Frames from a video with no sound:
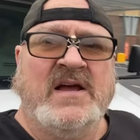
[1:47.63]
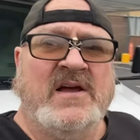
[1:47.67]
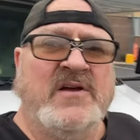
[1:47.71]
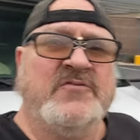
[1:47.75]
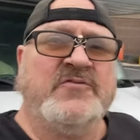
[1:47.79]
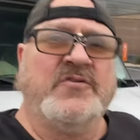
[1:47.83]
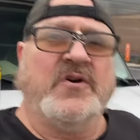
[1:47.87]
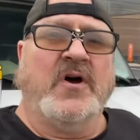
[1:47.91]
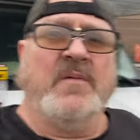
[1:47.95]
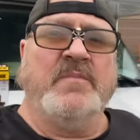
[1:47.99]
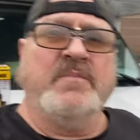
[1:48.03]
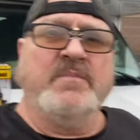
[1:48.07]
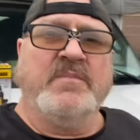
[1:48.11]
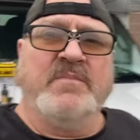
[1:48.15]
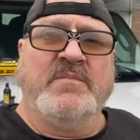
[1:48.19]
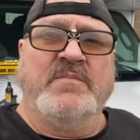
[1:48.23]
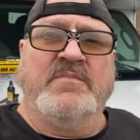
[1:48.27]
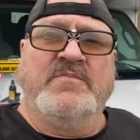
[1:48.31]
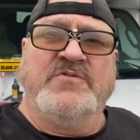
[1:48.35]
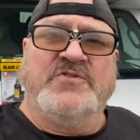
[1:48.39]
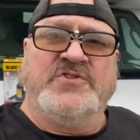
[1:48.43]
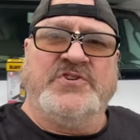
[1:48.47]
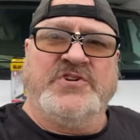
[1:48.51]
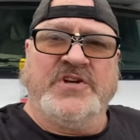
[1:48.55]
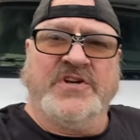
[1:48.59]
So
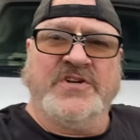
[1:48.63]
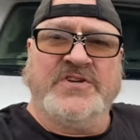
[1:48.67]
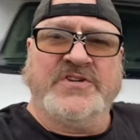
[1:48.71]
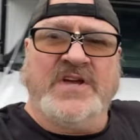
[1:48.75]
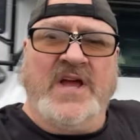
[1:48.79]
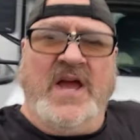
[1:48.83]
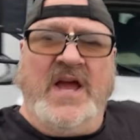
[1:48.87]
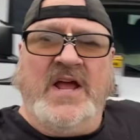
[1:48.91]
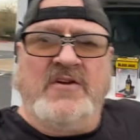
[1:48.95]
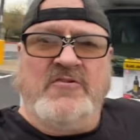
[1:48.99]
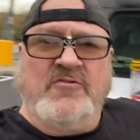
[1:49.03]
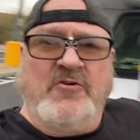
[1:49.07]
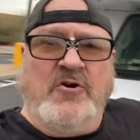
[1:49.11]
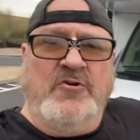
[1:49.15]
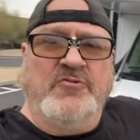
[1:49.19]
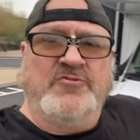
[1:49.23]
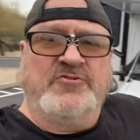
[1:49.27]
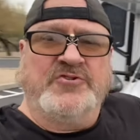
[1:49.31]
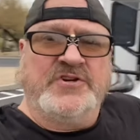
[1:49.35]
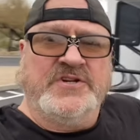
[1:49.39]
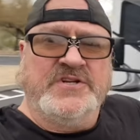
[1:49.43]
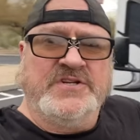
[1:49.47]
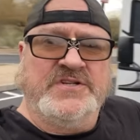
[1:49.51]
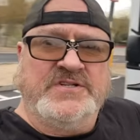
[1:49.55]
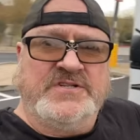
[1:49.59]
I'm just got
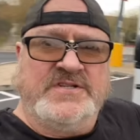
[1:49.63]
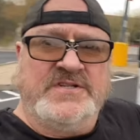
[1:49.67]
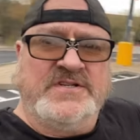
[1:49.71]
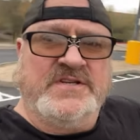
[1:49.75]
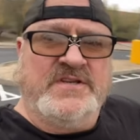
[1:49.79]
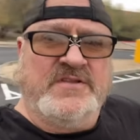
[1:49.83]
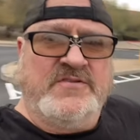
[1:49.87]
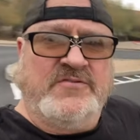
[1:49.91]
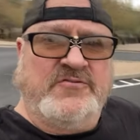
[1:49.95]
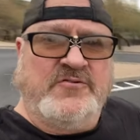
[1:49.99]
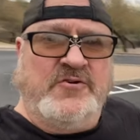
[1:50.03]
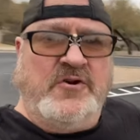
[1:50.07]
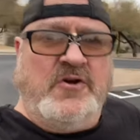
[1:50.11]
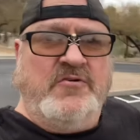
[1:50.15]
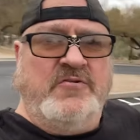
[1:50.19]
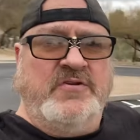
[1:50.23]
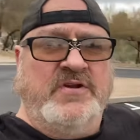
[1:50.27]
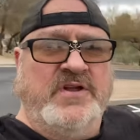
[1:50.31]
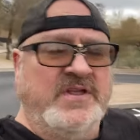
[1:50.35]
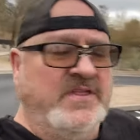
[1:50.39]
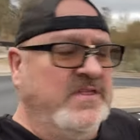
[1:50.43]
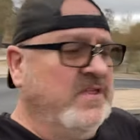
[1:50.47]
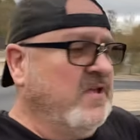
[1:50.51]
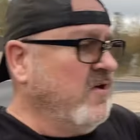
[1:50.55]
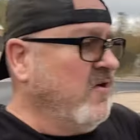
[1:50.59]
groceries thrown
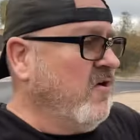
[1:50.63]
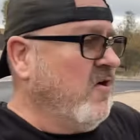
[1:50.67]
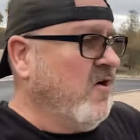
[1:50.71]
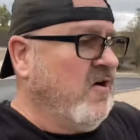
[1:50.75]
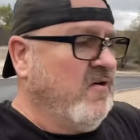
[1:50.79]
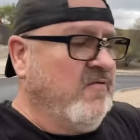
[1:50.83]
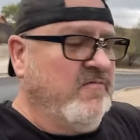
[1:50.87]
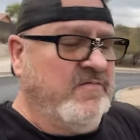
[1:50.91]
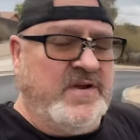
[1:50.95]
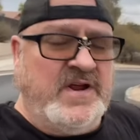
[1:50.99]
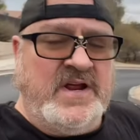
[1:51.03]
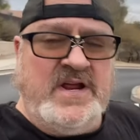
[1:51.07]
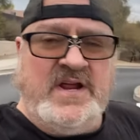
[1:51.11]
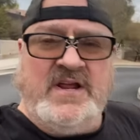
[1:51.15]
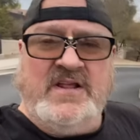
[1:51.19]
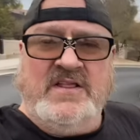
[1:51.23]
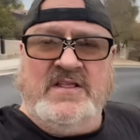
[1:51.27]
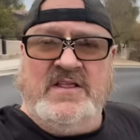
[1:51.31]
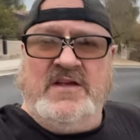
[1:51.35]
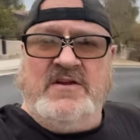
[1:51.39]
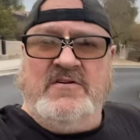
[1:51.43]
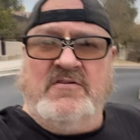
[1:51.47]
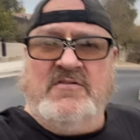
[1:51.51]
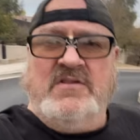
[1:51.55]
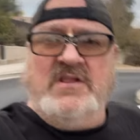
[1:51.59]
in the R V,
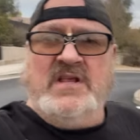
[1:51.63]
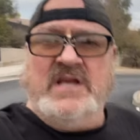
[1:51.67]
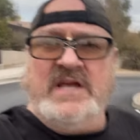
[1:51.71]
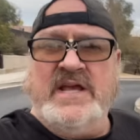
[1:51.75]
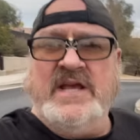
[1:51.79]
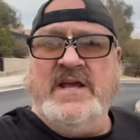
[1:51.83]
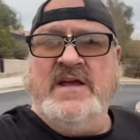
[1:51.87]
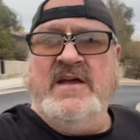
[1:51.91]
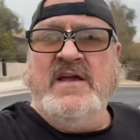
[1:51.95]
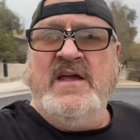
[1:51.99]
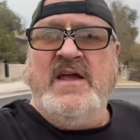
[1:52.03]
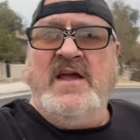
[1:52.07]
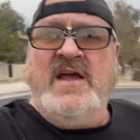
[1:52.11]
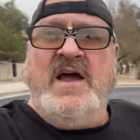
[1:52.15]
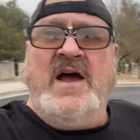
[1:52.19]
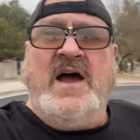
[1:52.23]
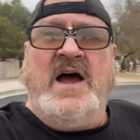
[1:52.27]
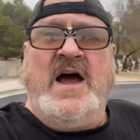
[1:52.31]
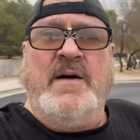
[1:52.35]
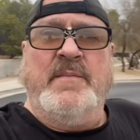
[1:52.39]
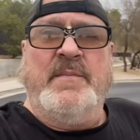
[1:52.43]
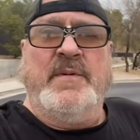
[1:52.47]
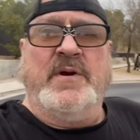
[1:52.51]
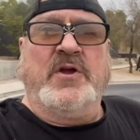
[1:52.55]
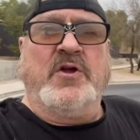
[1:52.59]
literally.
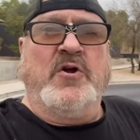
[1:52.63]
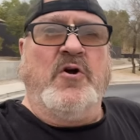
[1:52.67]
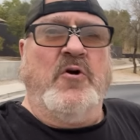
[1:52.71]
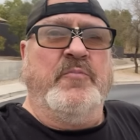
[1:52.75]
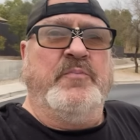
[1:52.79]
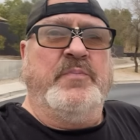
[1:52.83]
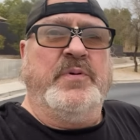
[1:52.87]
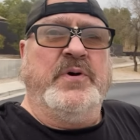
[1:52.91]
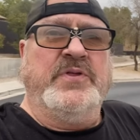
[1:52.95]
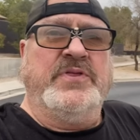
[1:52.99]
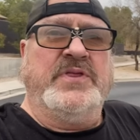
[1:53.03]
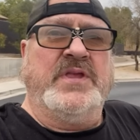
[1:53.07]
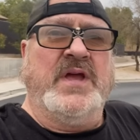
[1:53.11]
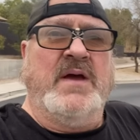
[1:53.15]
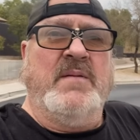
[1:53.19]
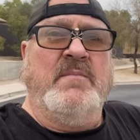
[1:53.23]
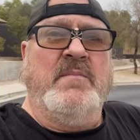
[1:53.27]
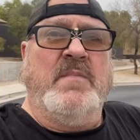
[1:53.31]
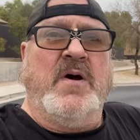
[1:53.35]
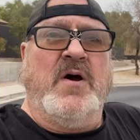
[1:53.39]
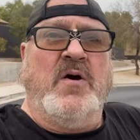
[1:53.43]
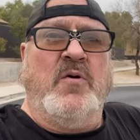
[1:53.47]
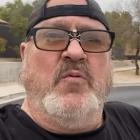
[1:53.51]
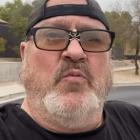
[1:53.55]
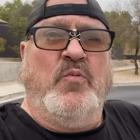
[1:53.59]
I'm gonna go put them
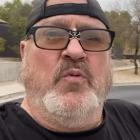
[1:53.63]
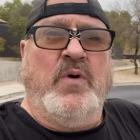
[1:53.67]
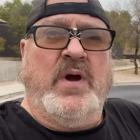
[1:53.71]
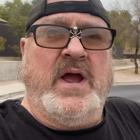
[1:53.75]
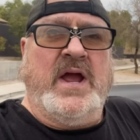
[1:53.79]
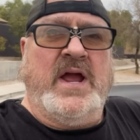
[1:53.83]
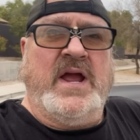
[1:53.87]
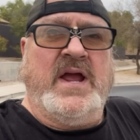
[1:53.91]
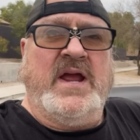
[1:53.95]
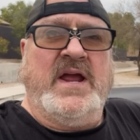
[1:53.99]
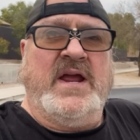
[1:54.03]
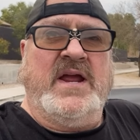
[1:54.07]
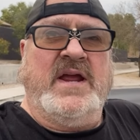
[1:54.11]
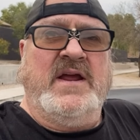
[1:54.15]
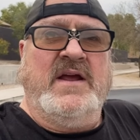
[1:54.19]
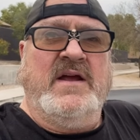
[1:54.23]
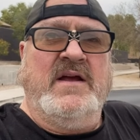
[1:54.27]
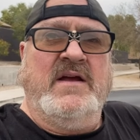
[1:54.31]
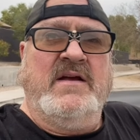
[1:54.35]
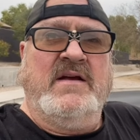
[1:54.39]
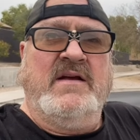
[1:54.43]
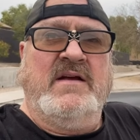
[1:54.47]
away.